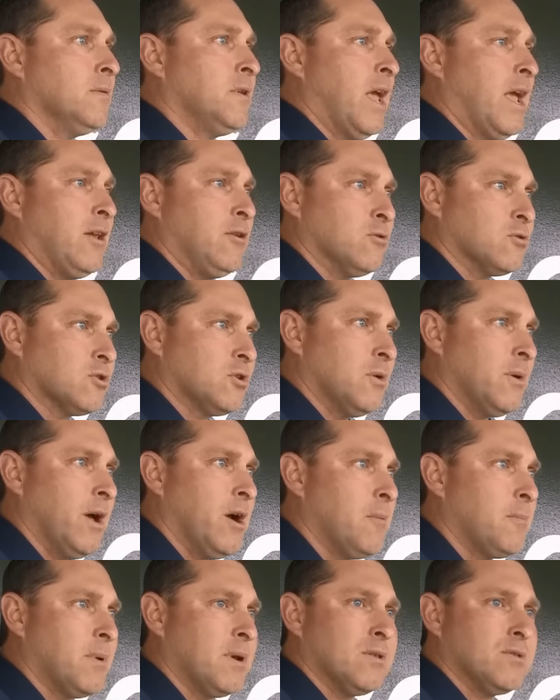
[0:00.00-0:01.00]
Daniel still
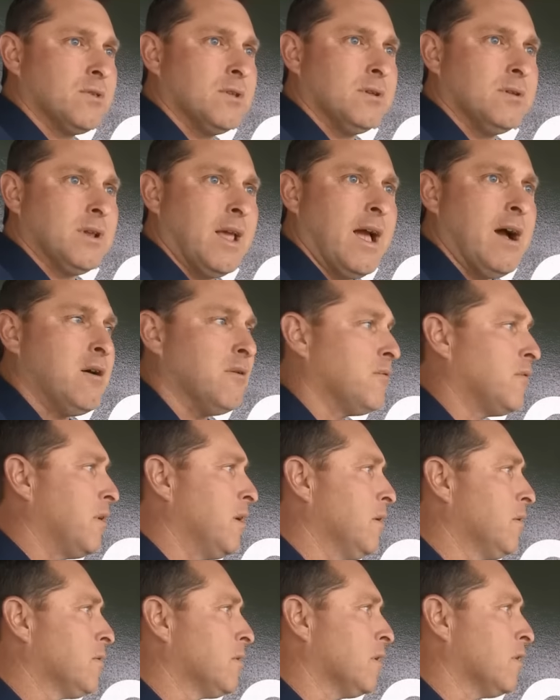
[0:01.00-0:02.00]
helping us in the
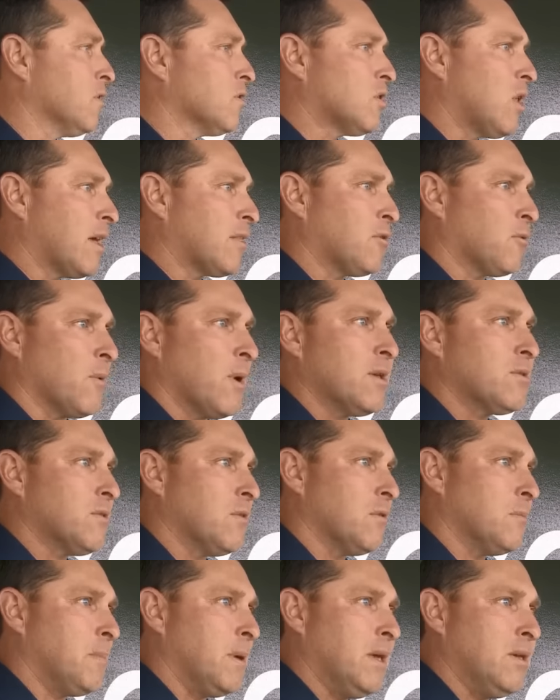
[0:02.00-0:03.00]
outfield. It looks like the rest
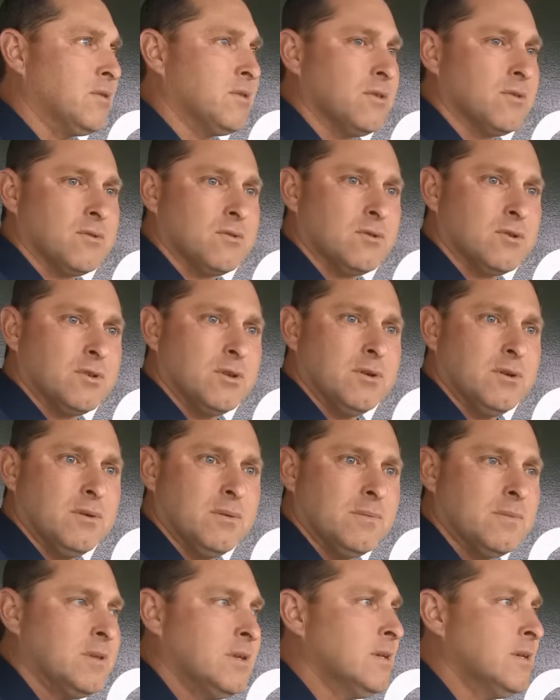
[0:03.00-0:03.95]
of the pieces are still,